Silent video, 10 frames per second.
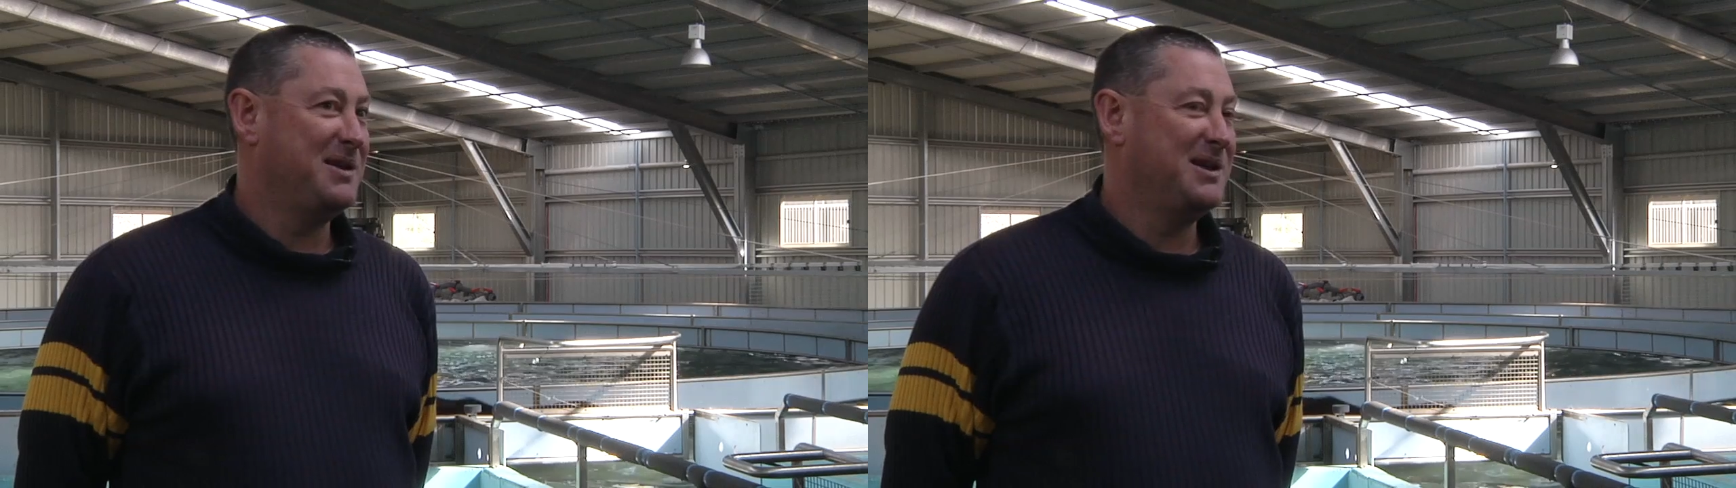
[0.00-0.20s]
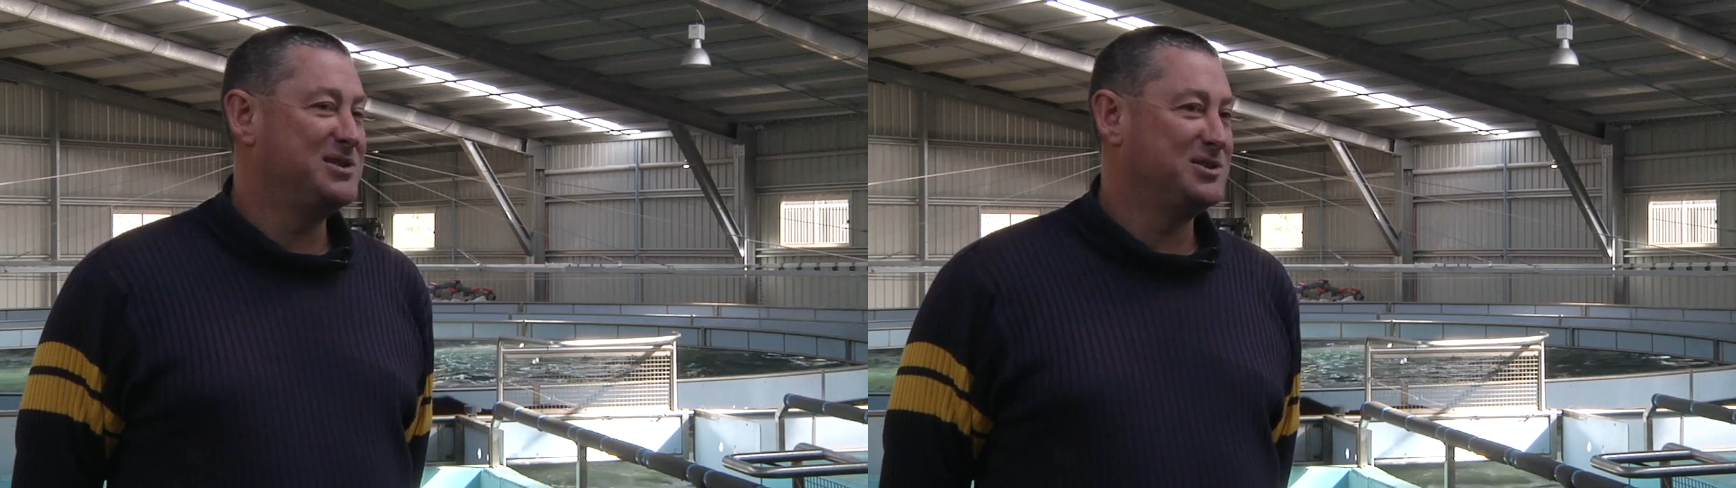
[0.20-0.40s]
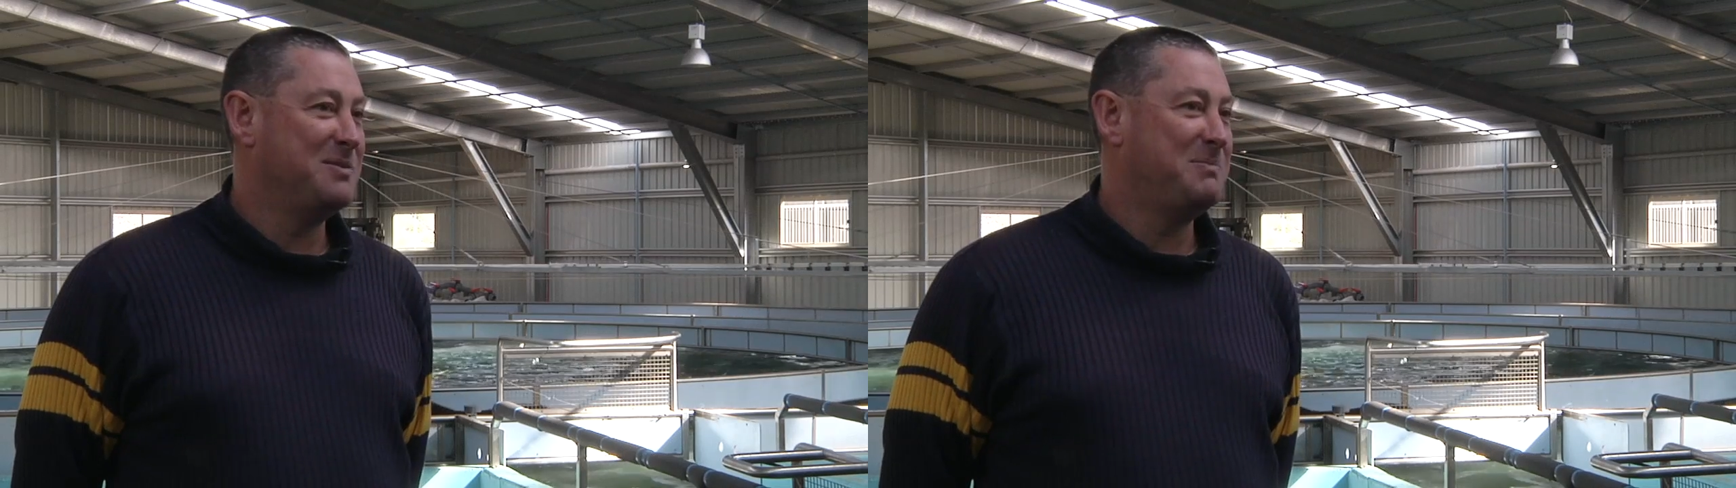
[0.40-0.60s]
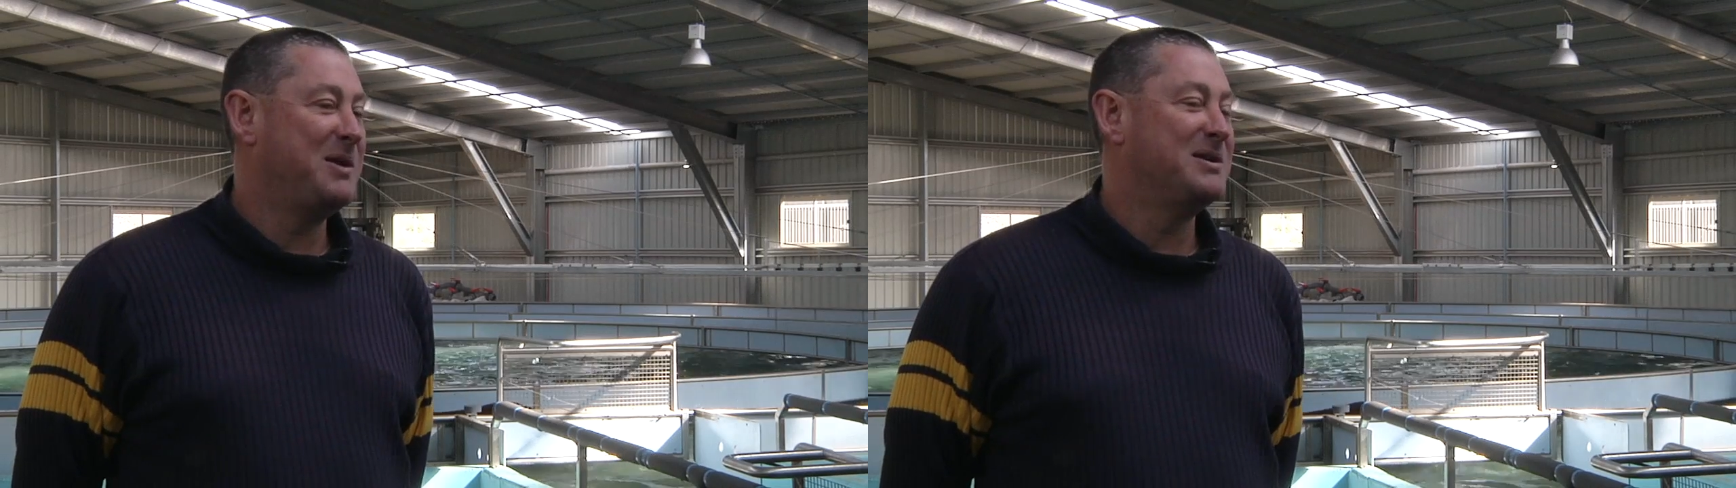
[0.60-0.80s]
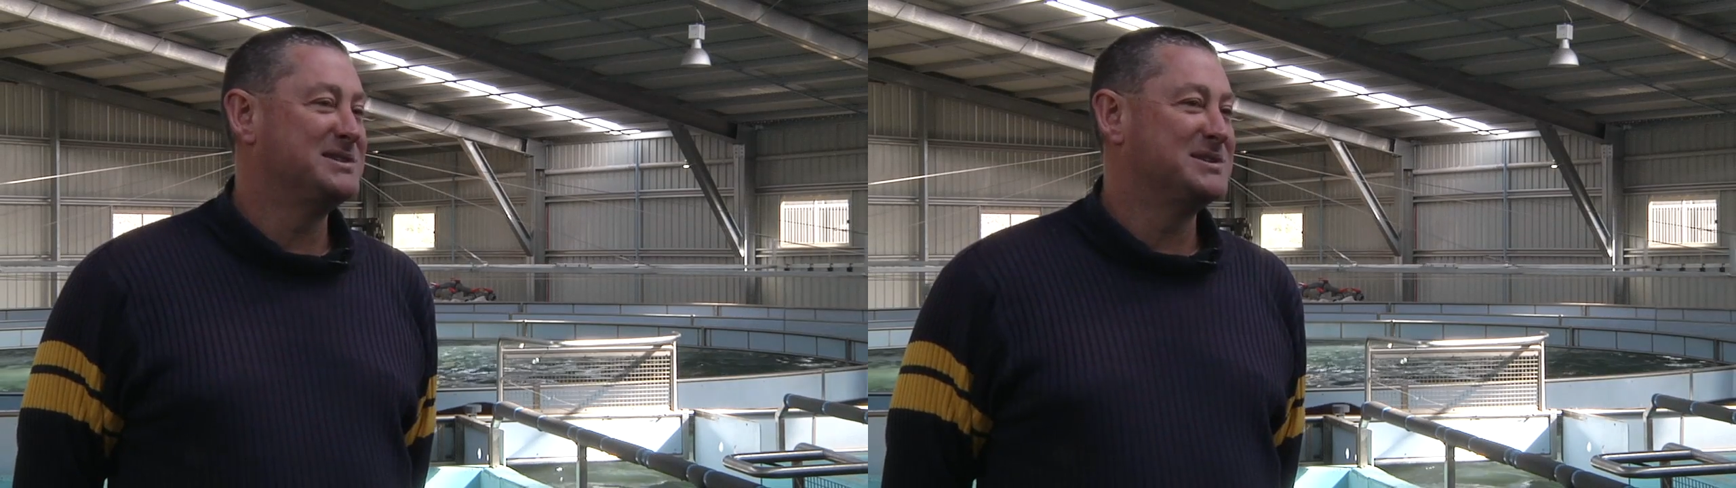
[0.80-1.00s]
initial
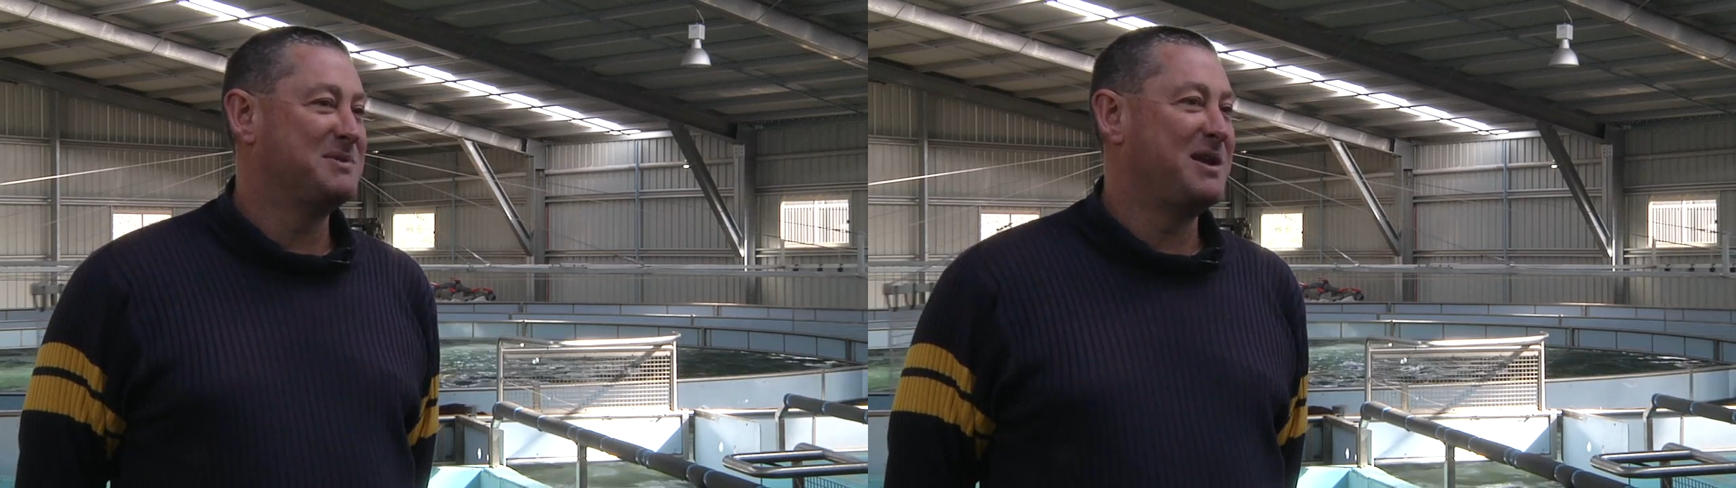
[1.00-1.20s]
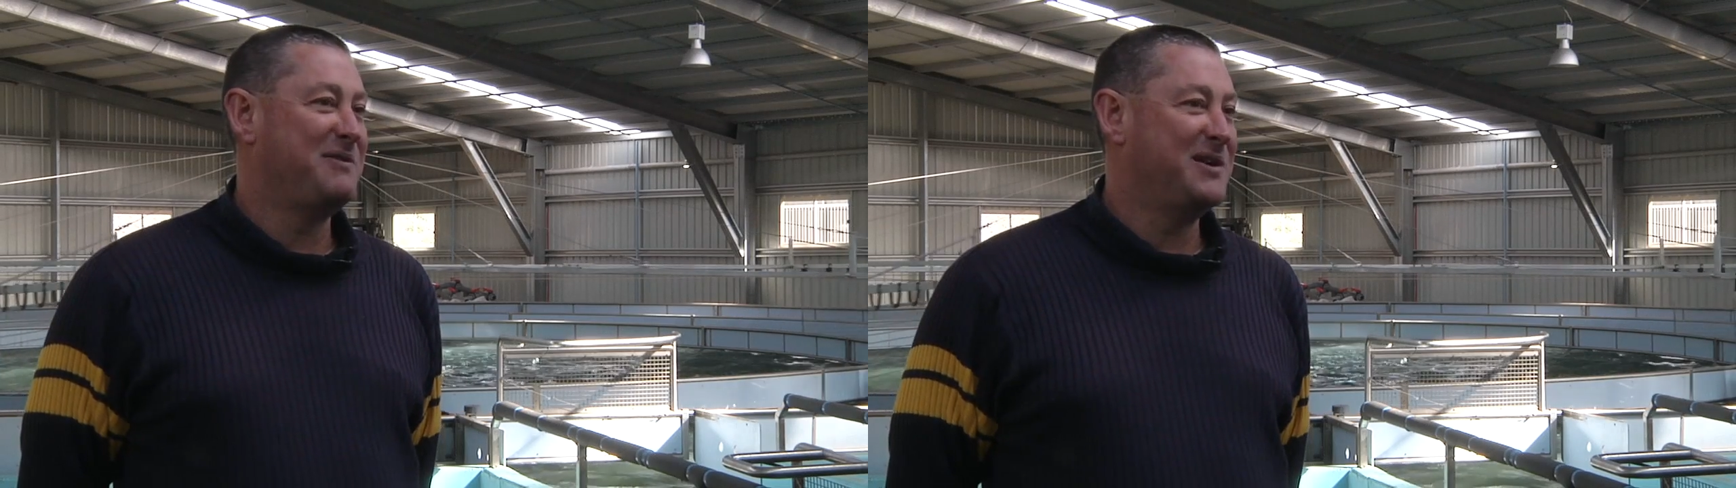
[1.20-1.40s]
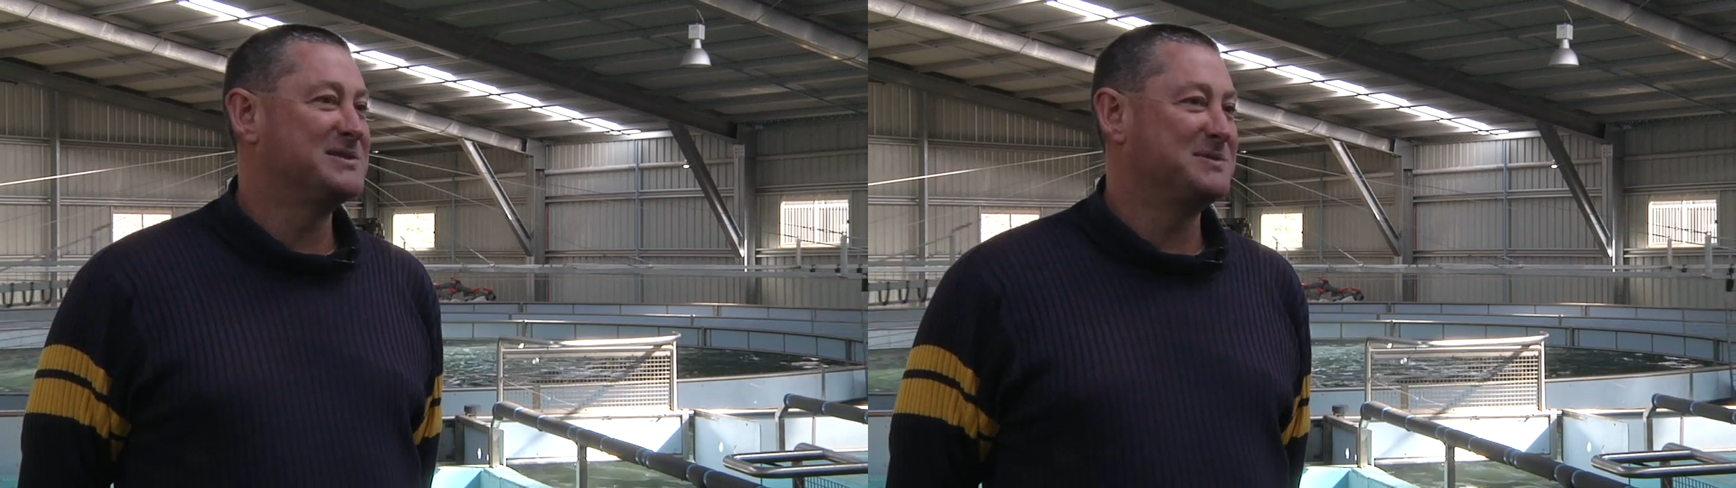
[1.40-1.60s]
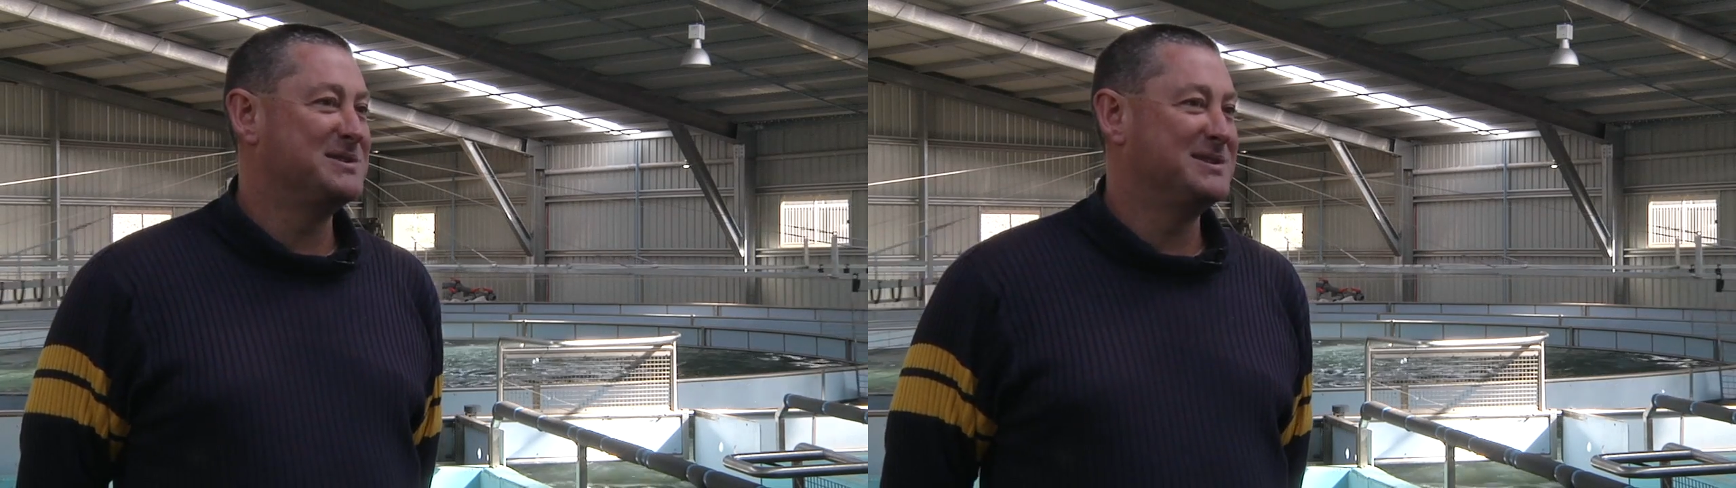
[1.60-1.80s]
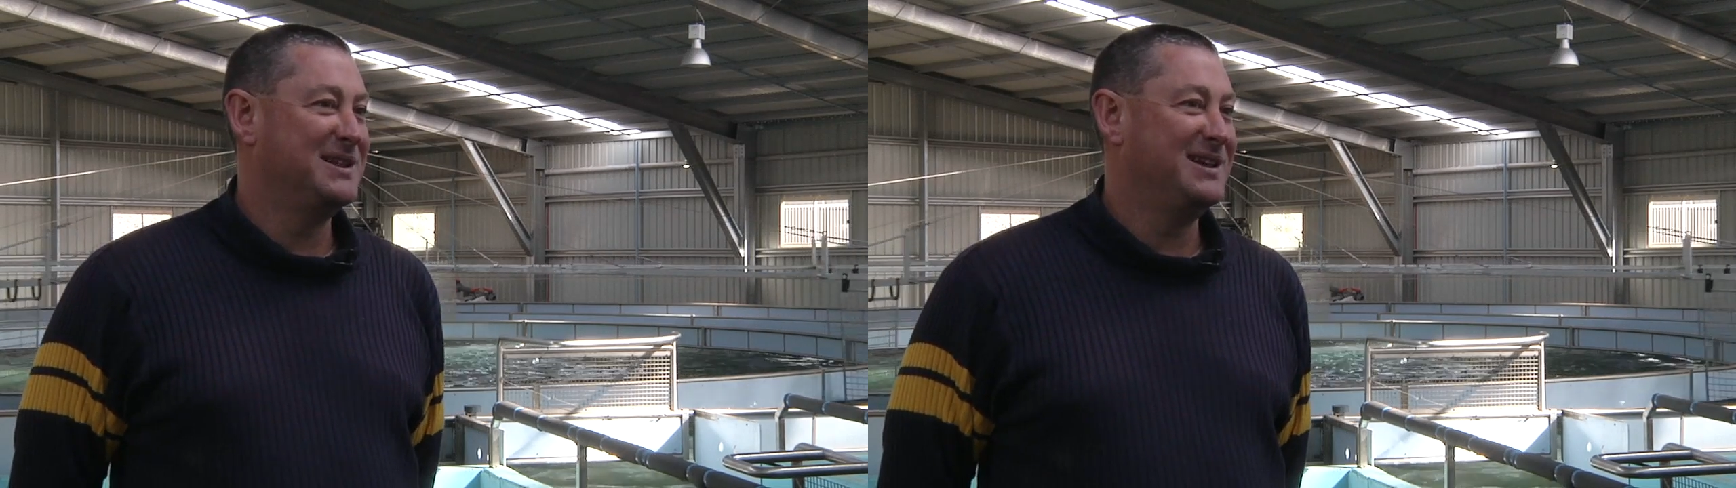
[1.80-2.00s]
appearances when I first
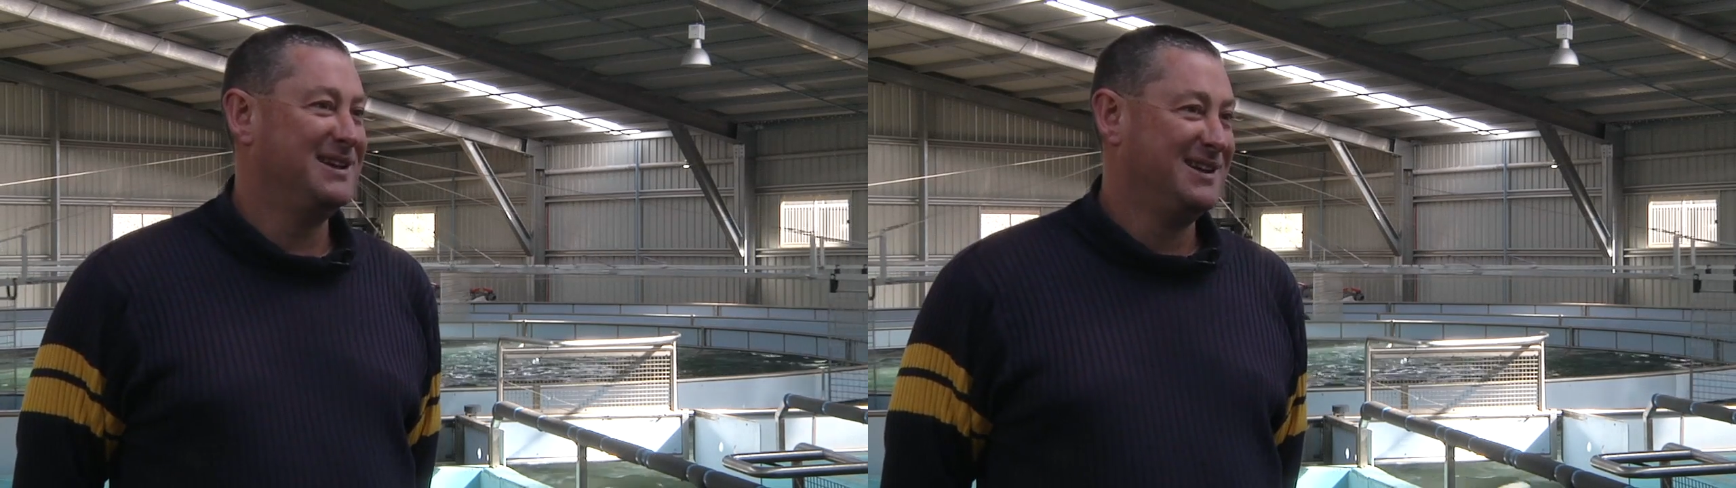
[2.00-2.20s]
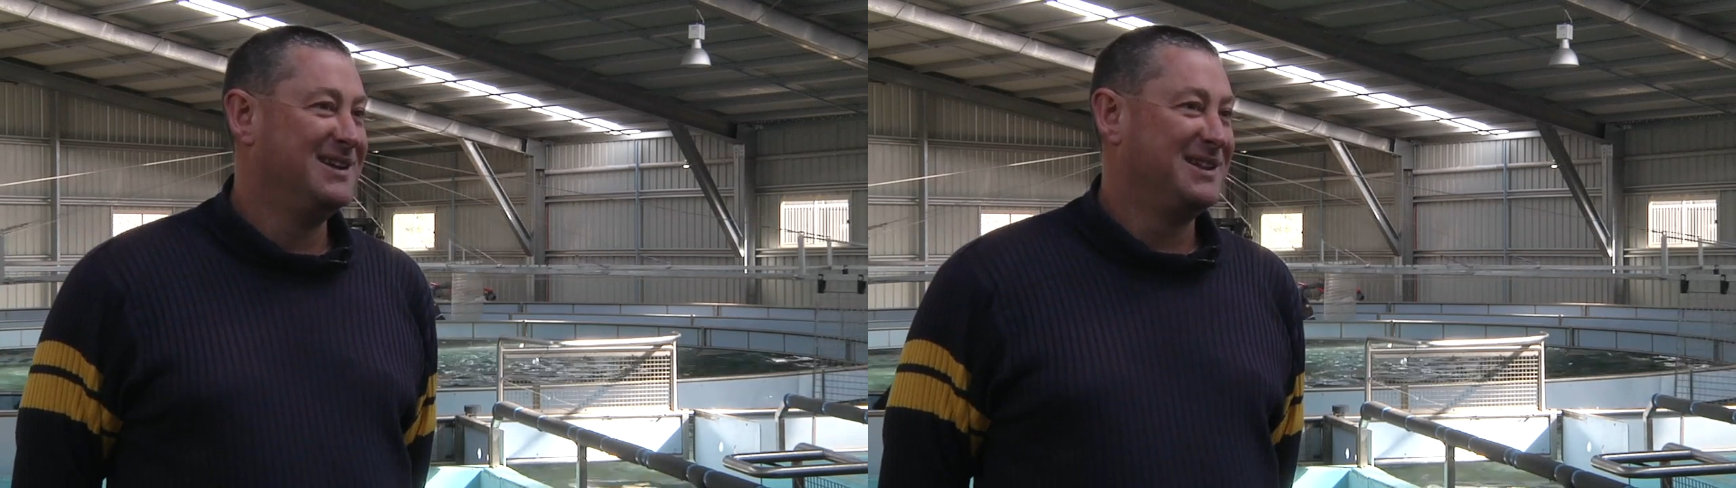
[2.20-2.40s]
went to the